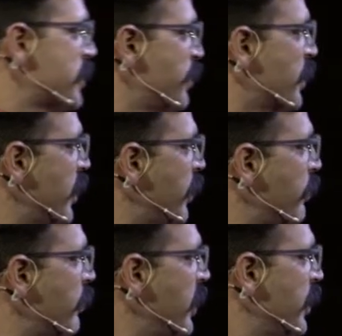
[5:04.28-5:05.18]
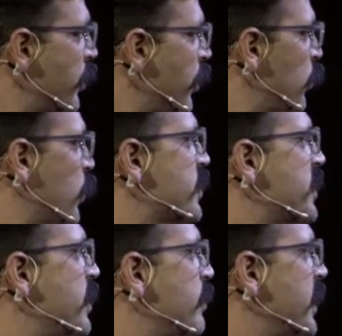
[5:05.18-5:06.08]
to become your own worst
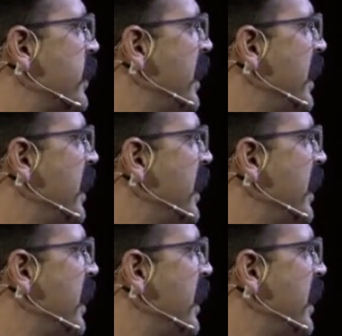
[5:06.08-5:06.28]
enemy.